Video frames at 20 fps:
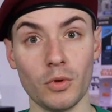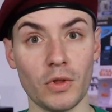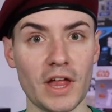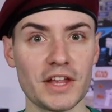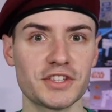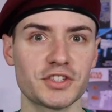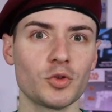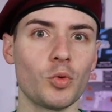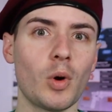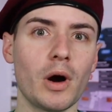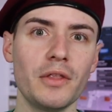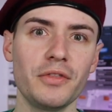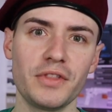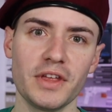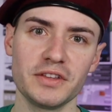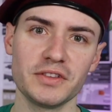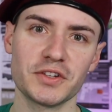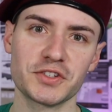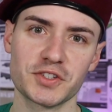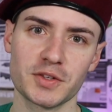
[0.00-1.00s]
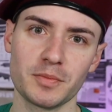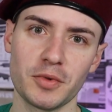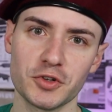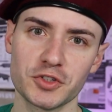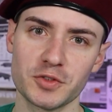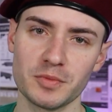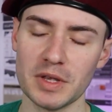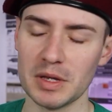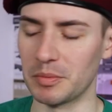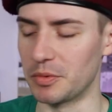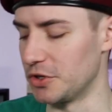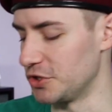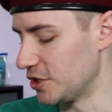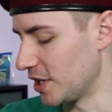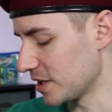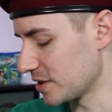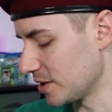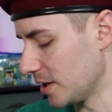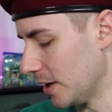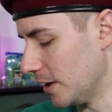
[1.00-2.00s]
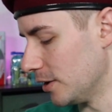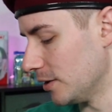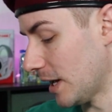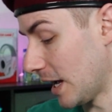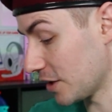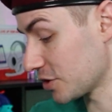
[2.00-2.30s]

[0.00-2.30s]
Well, that's the one thing that's supposed to be a projectile.